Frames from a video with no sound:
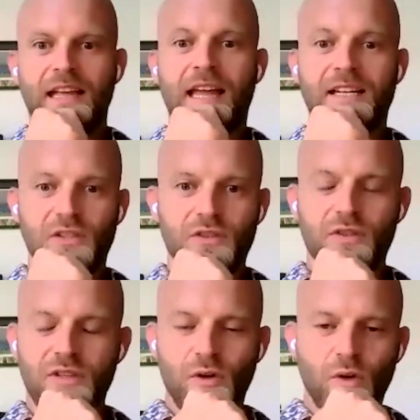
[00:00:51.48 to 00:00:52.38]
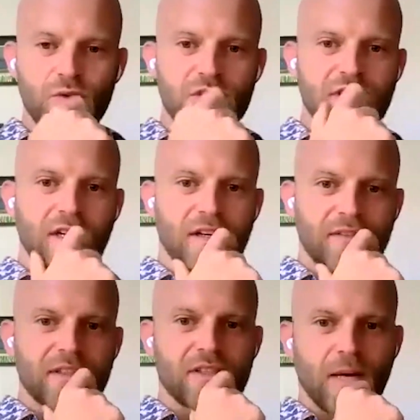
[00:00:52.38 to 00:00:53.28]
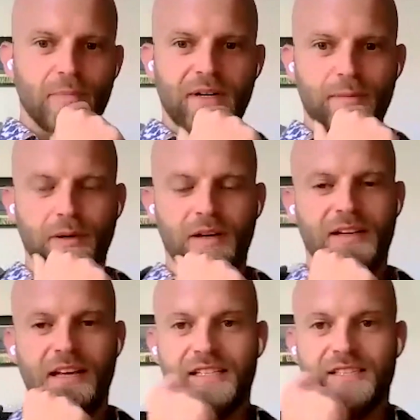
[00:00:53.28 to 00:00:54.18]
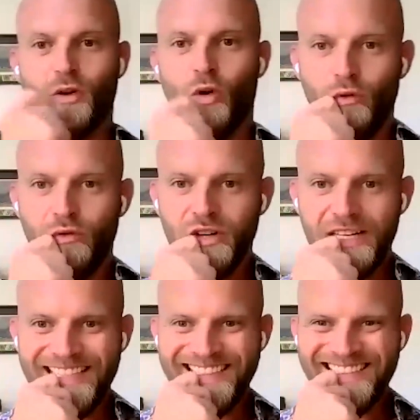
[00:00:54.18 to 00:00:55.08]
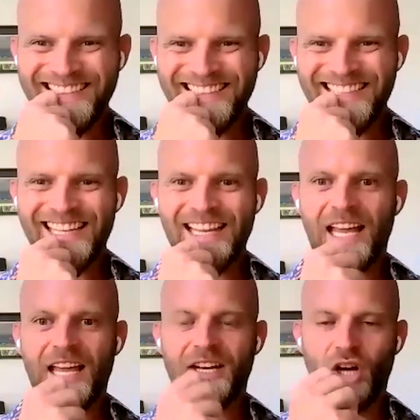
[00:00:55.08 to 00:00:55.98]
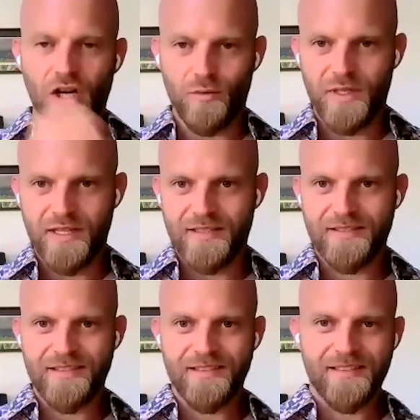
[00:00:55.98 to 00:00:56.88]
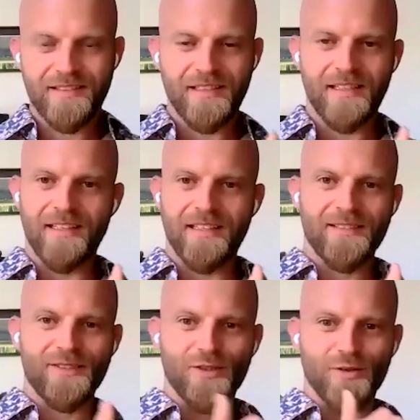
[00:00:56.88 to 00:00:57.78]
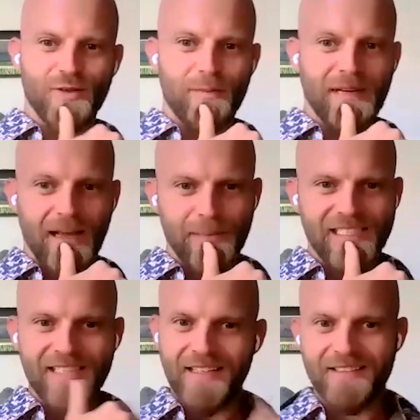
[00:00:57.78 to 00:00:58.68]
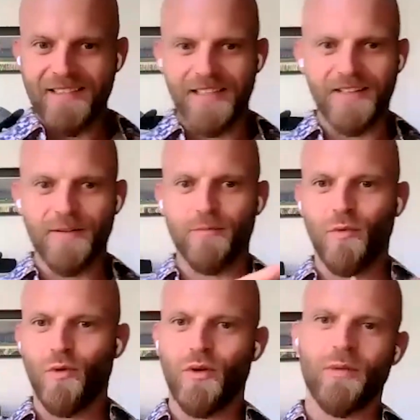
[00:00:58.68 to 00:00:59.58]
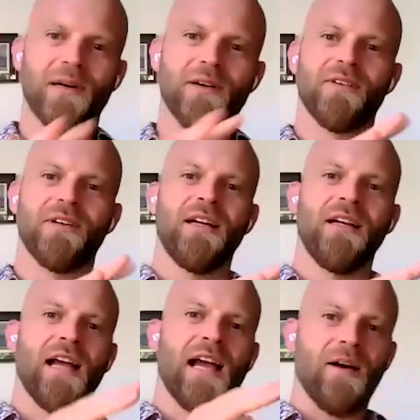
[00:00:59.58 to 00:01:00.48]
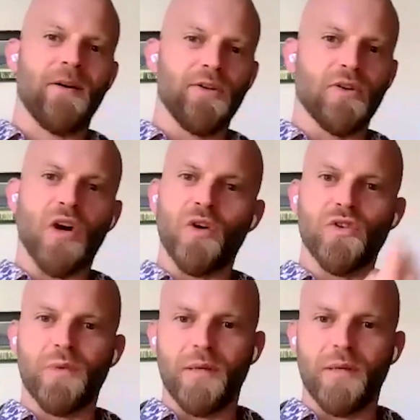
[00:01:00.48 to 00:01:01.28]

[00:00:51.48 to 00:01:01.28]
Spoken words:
And is also the host of the top-rated podcast, Over It and On With It. So I'm excited to hear more about how you coach